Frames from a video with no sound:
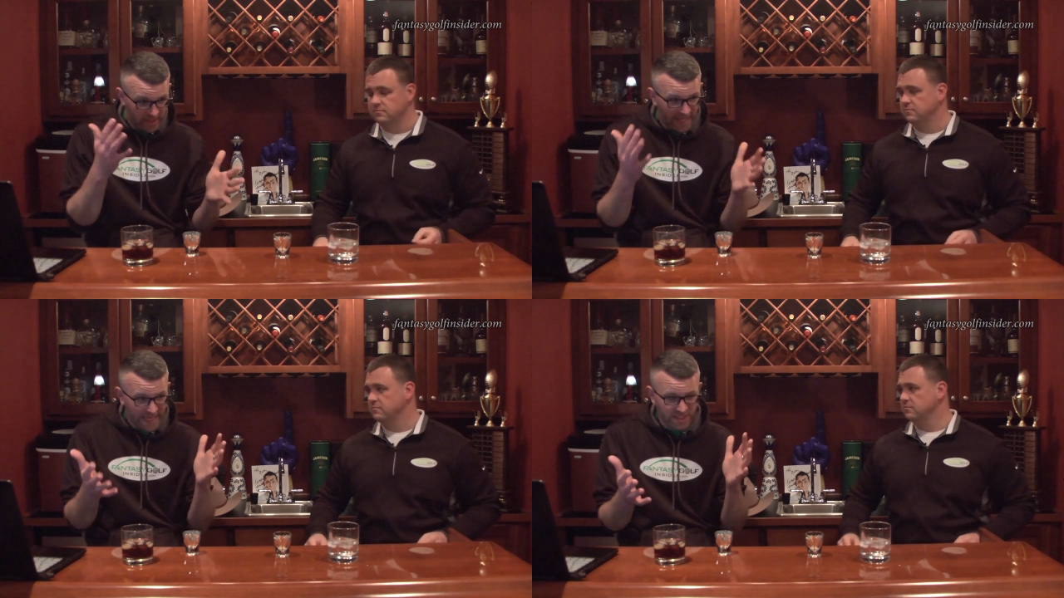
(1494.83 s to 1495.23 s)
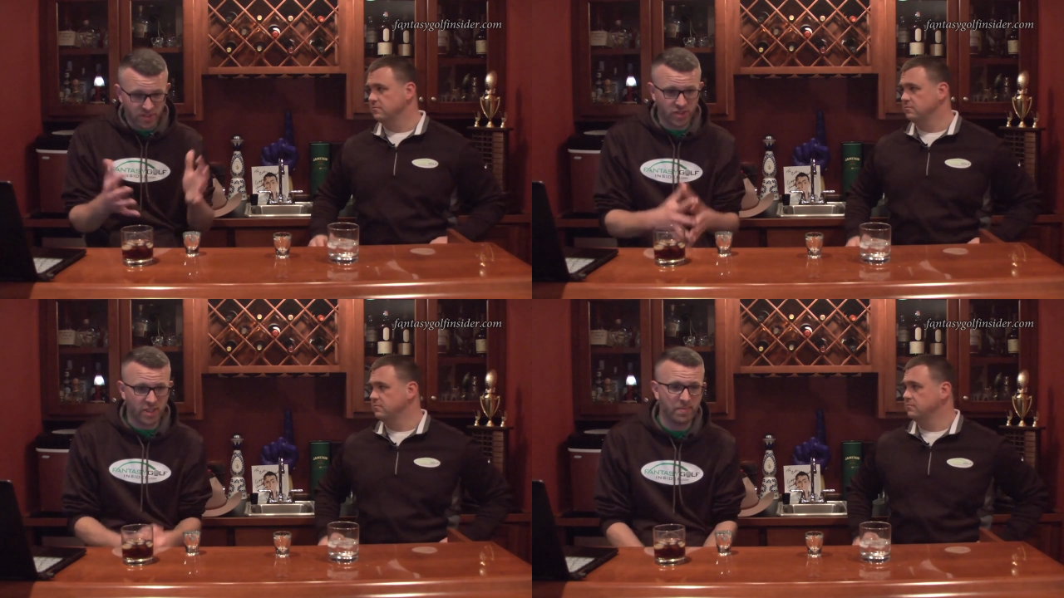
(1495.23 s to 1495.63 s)

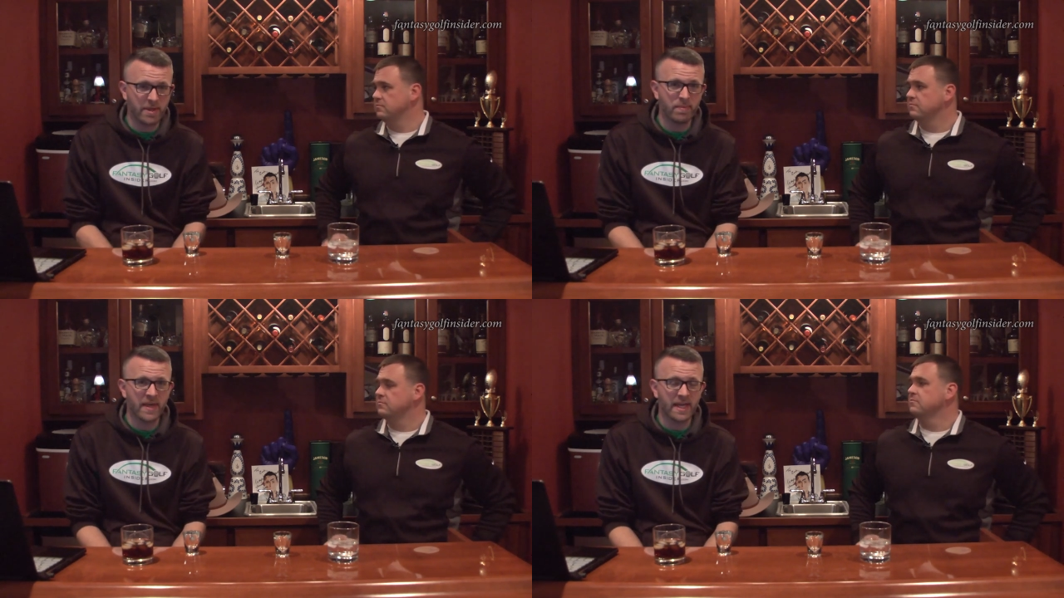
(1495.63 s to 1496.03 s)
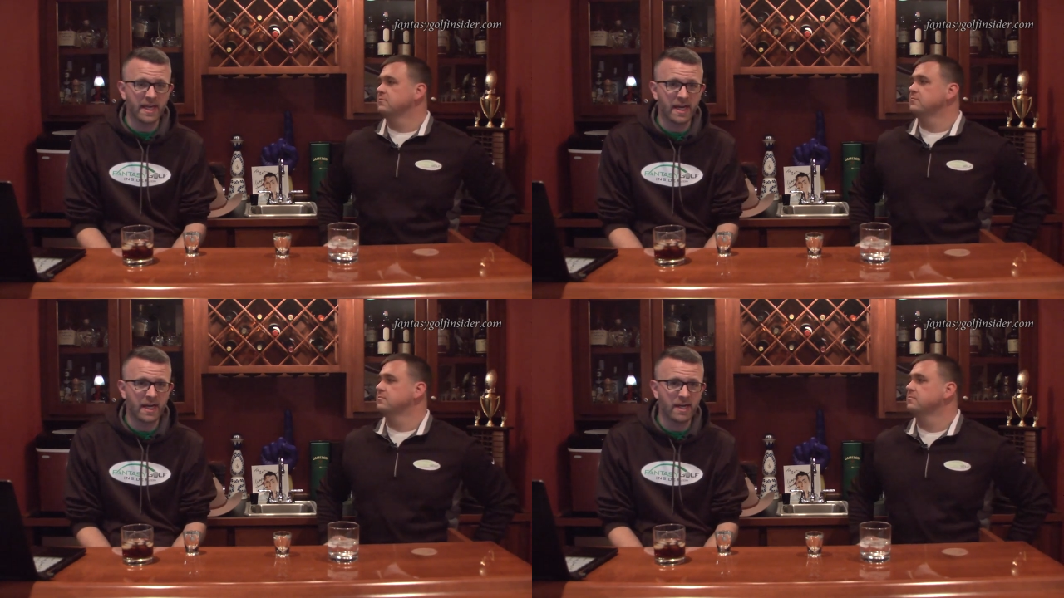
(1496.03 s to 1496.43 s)
Speaker 1: cash and
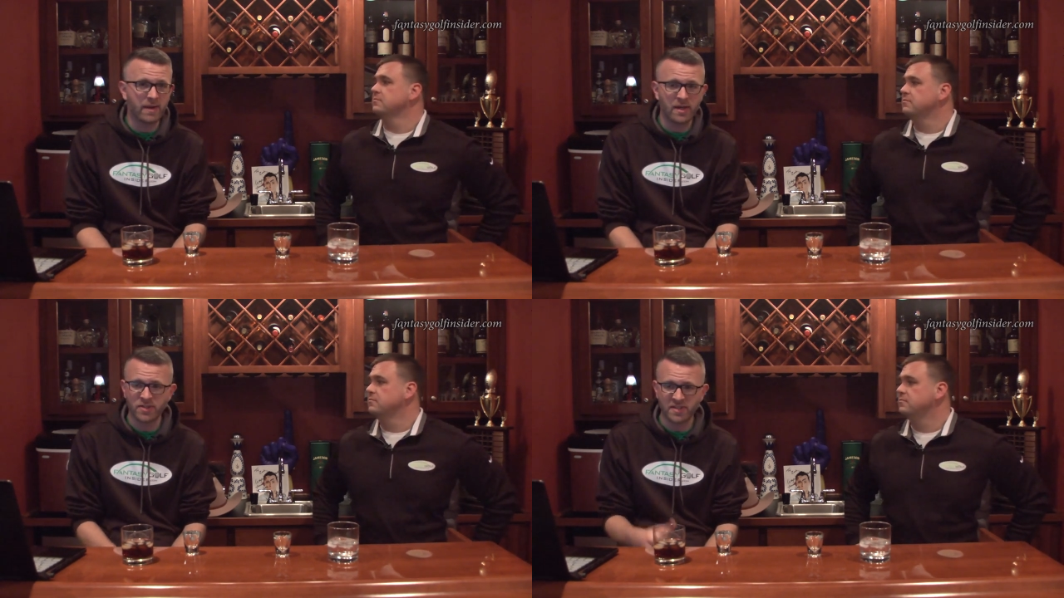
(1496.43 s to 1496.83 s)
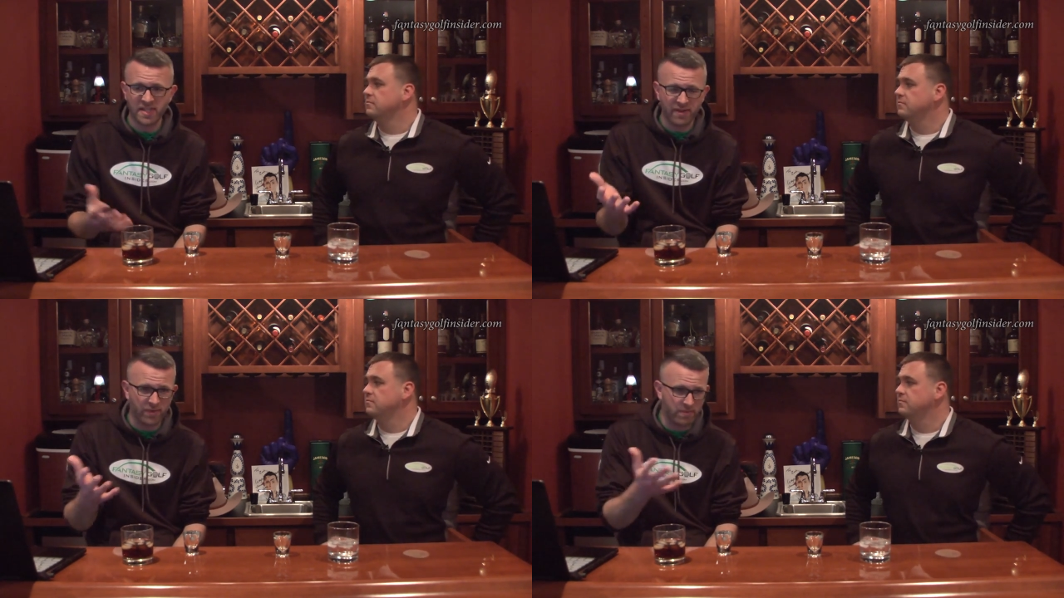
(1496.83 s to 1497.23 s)
GPP. Uh, I'll just
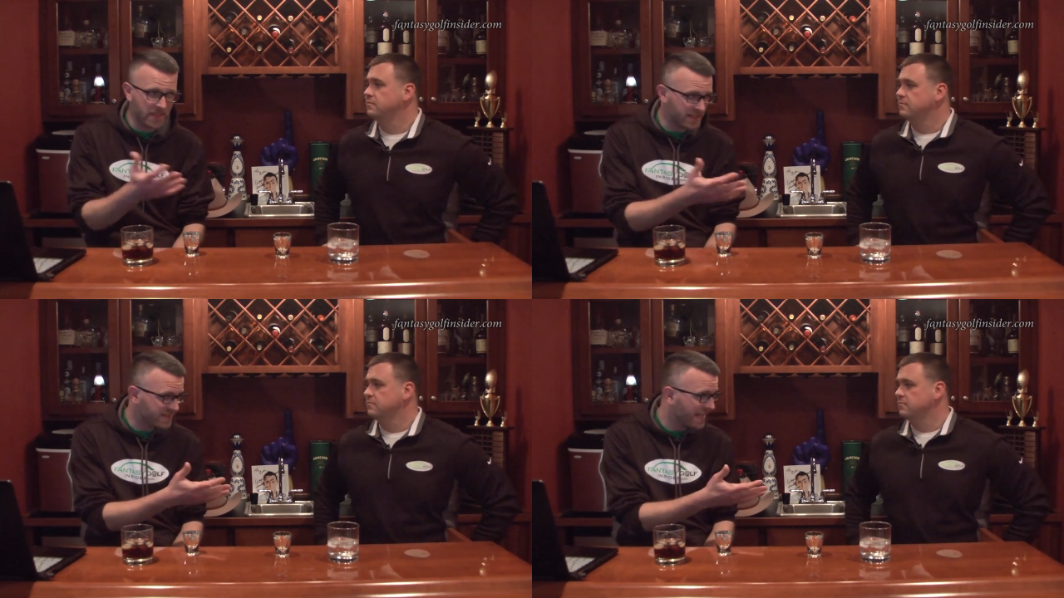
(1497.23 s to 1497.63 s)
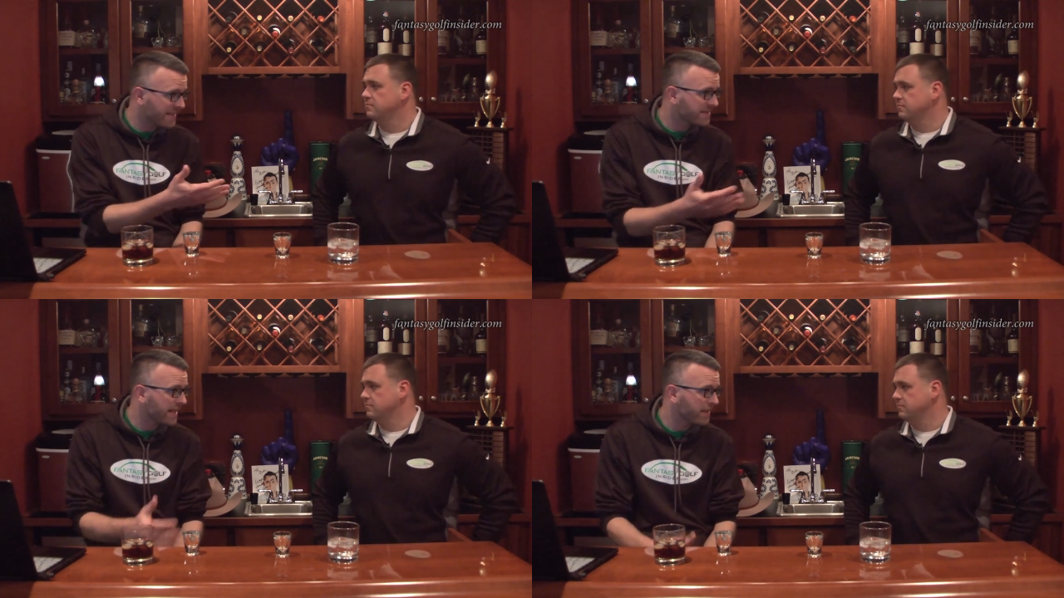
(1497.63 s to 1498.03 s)
say from being a
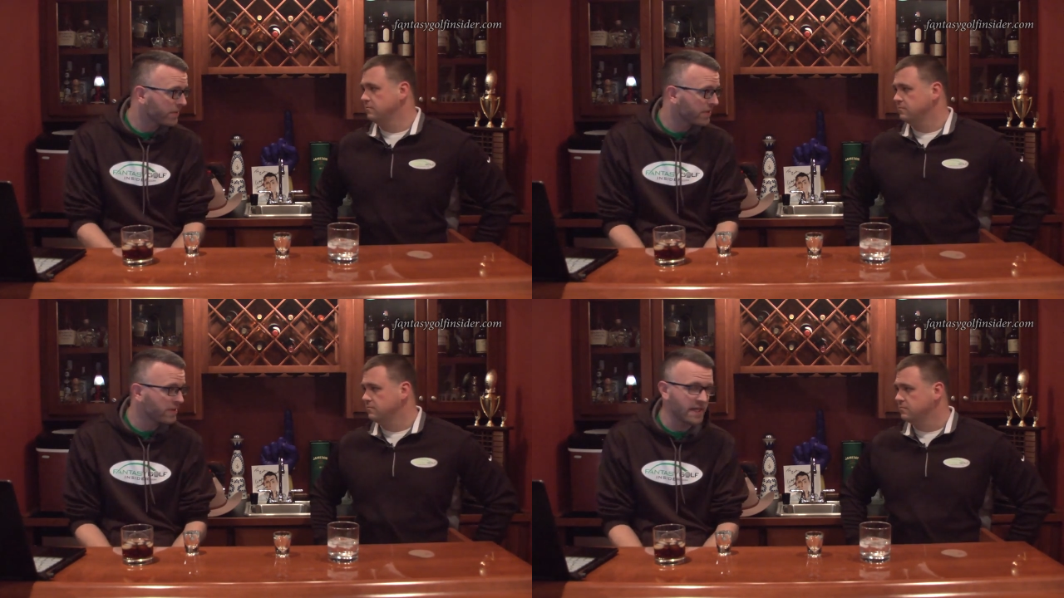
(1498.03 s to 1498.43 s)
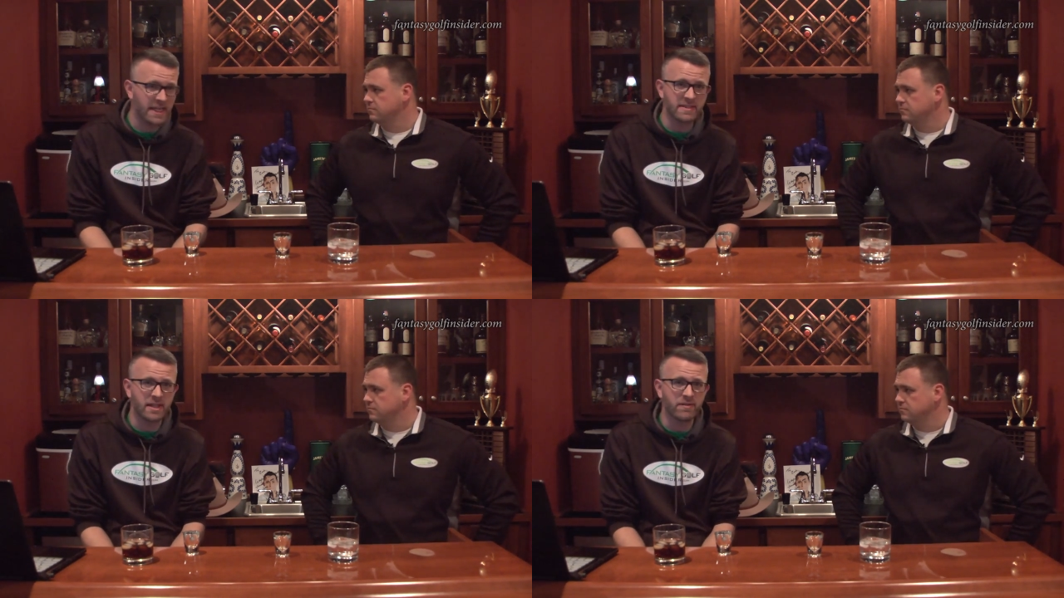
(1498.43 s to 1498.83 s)
stats guy with you
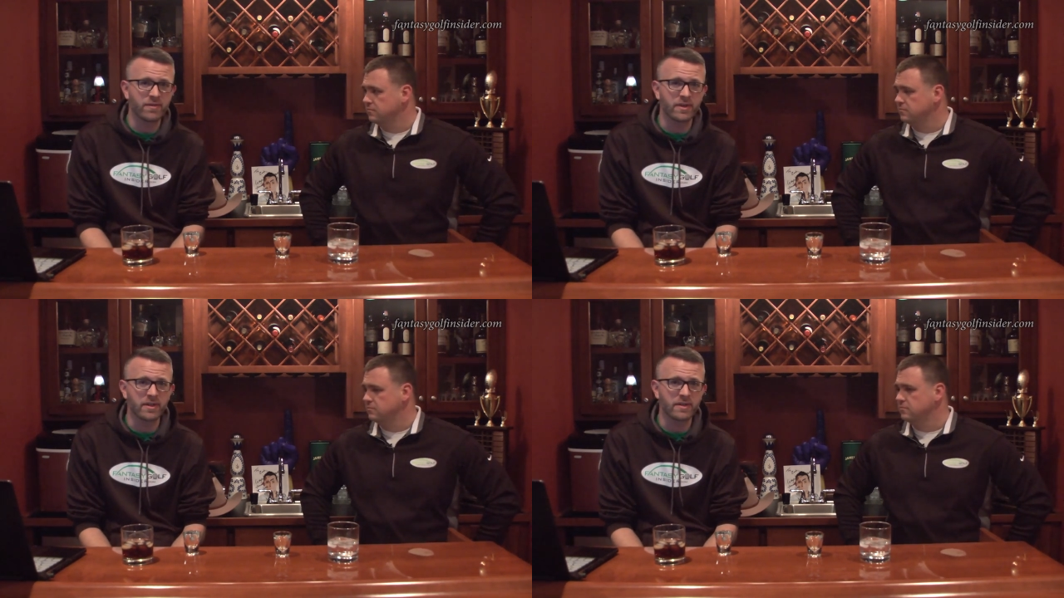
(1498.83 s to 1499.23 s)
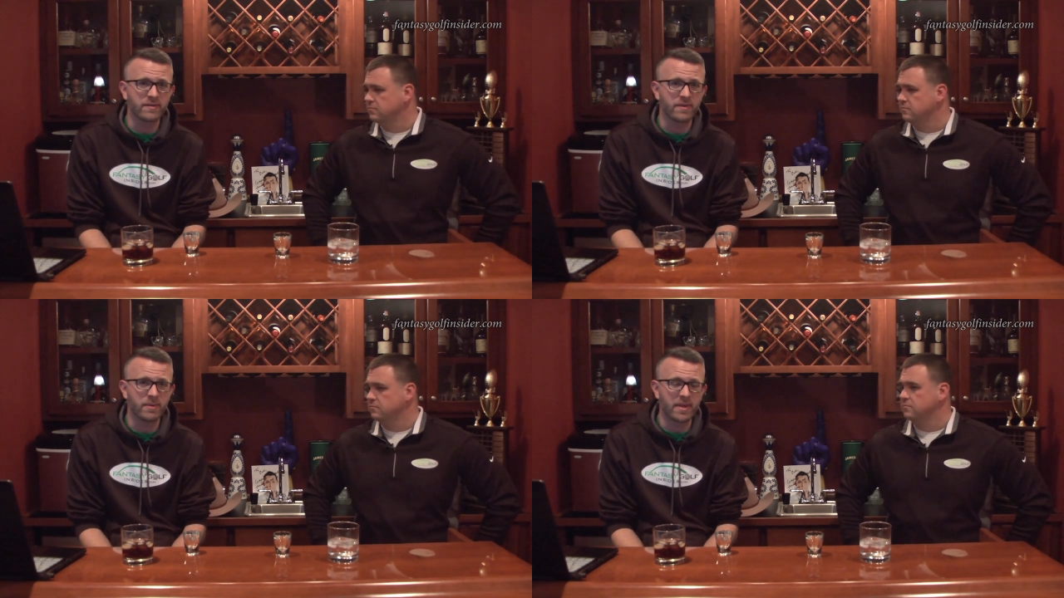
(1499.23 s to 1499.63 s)
guys now for
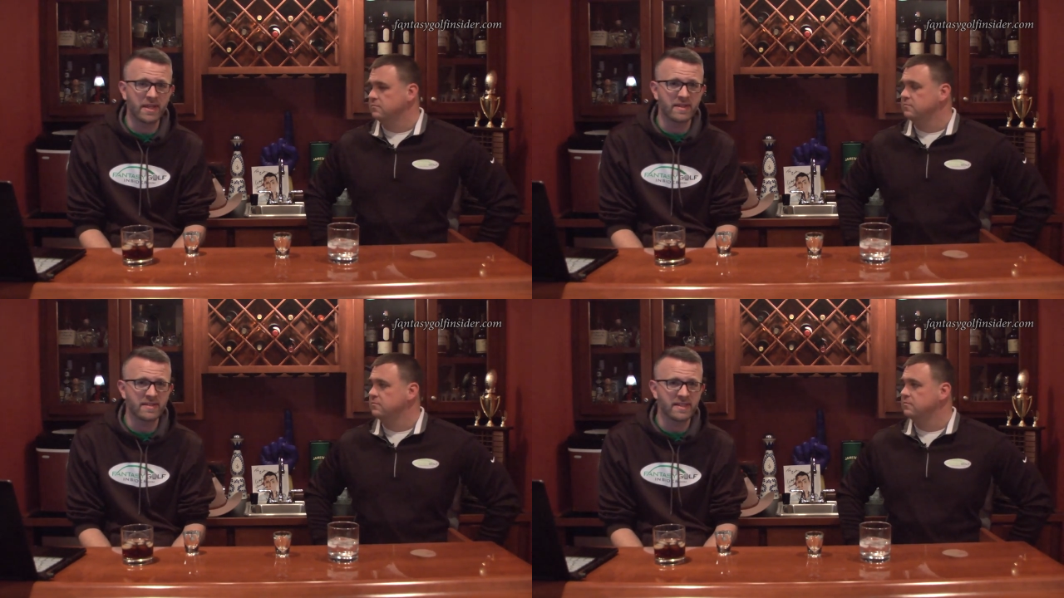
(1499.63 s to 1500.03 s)
from the beginning of the